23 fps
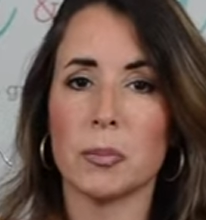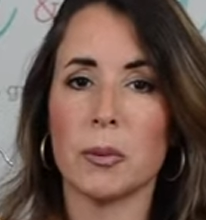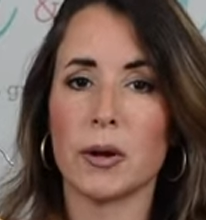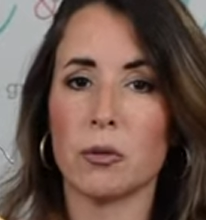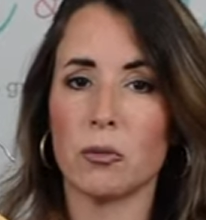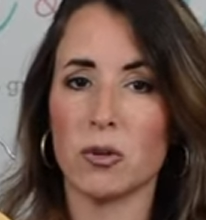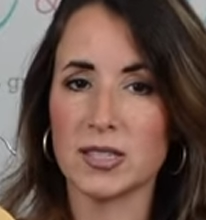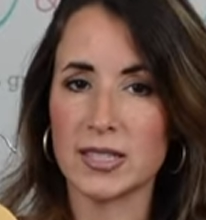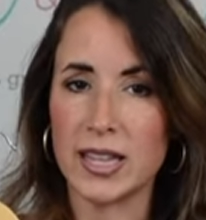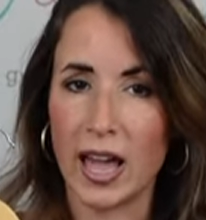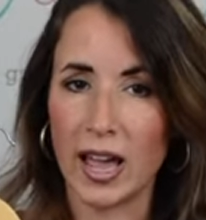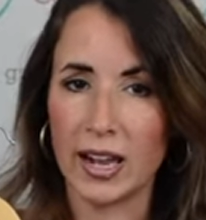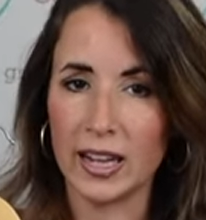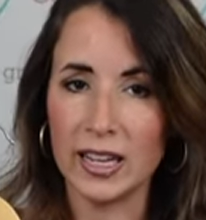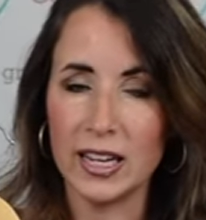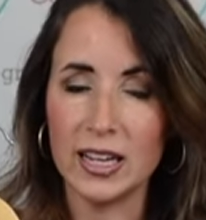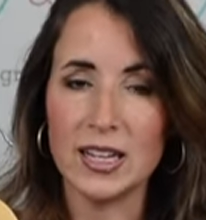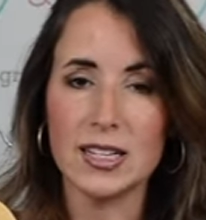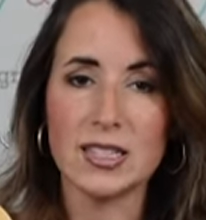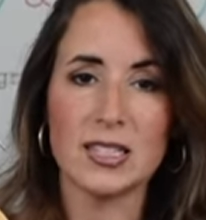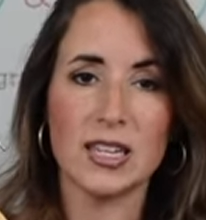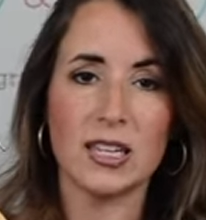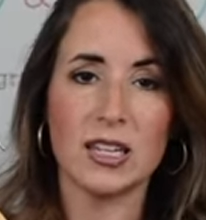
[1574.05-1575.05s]
but it was that
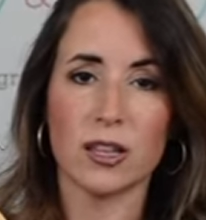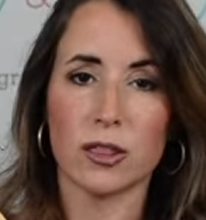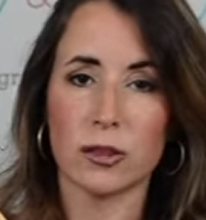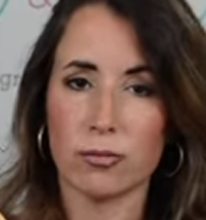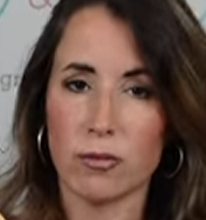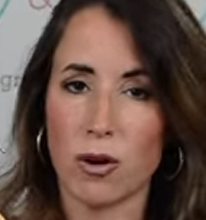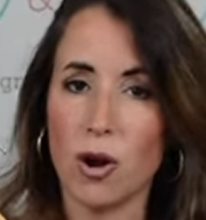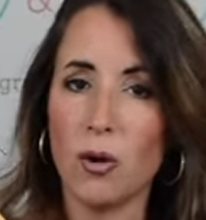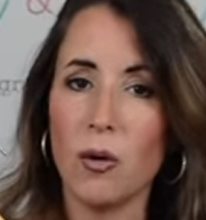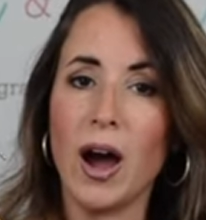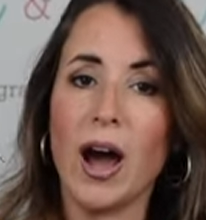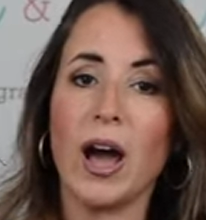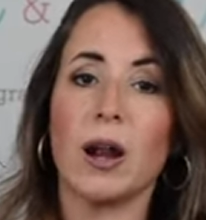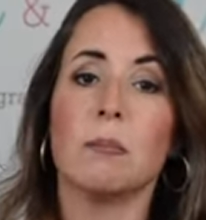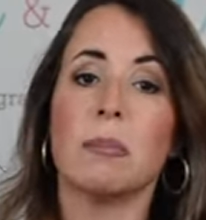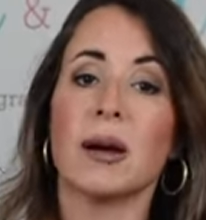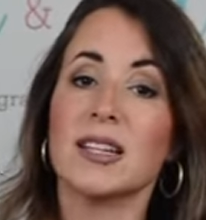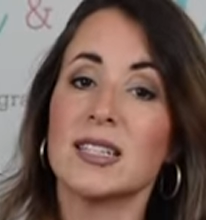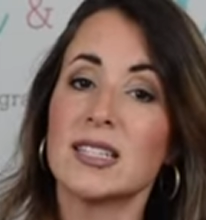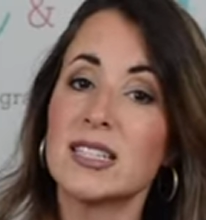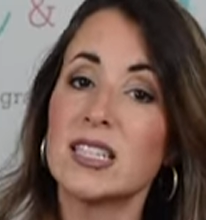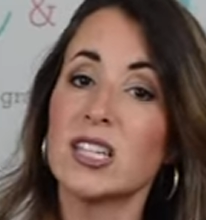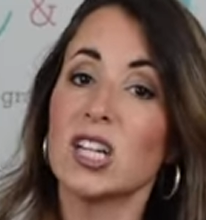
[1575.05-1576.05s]
easy to throw on,
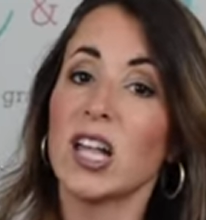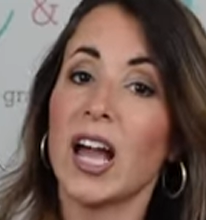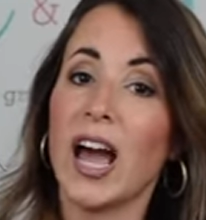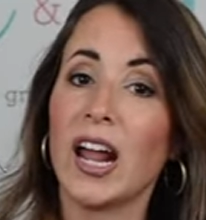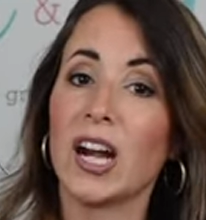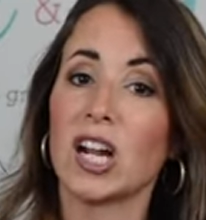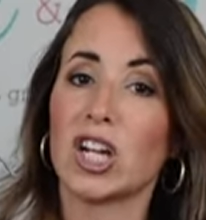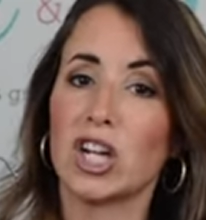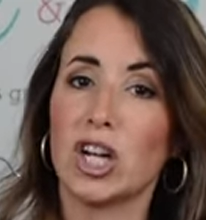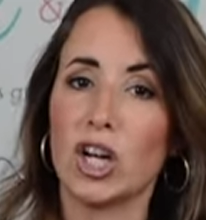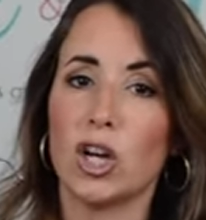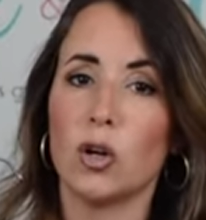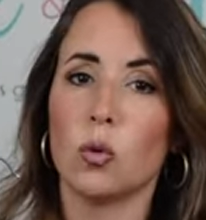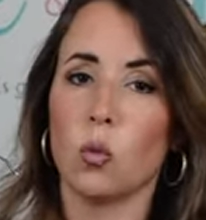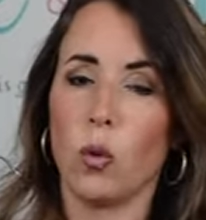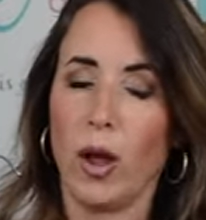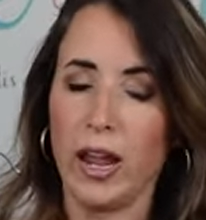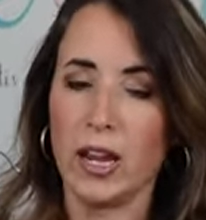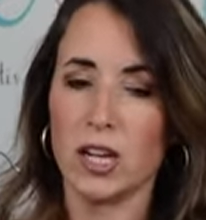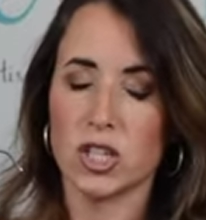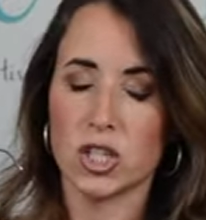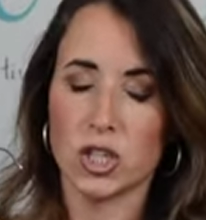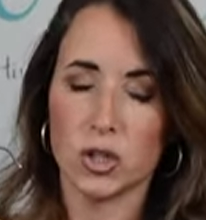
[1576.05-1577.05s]
but still had a good
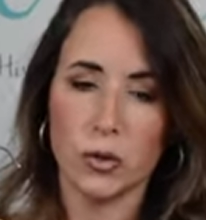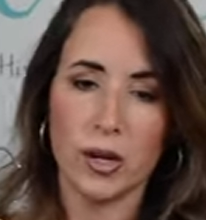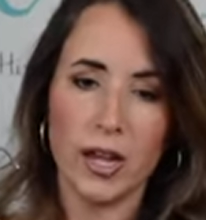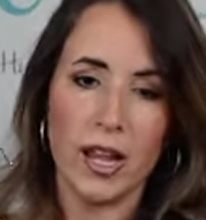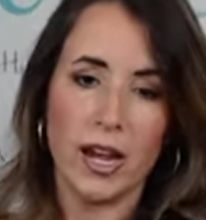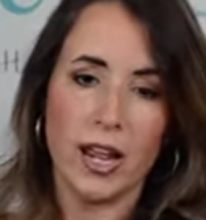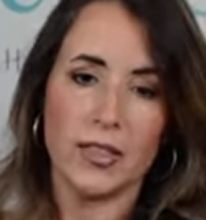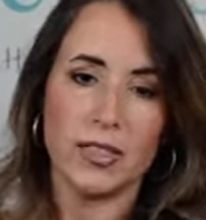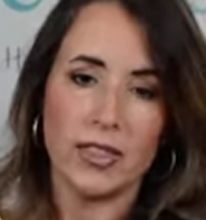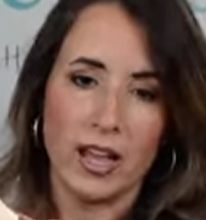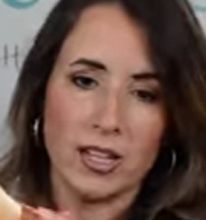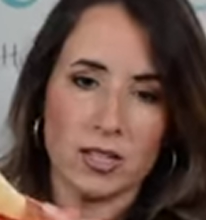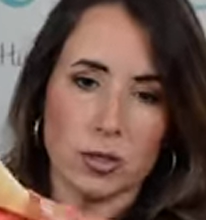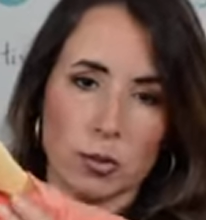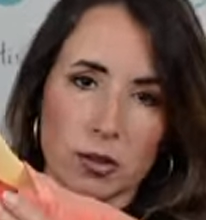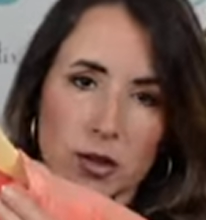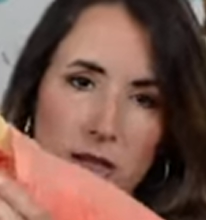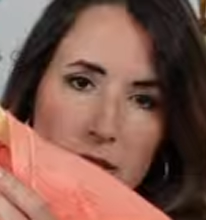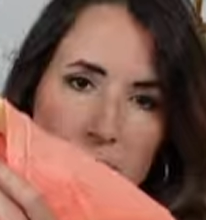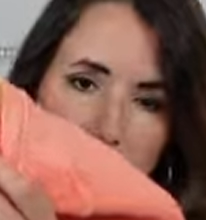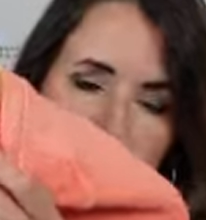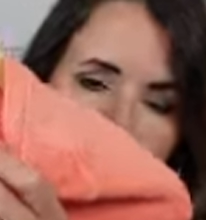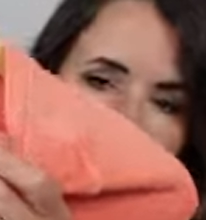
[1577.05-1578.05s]
weight to it, and that's what this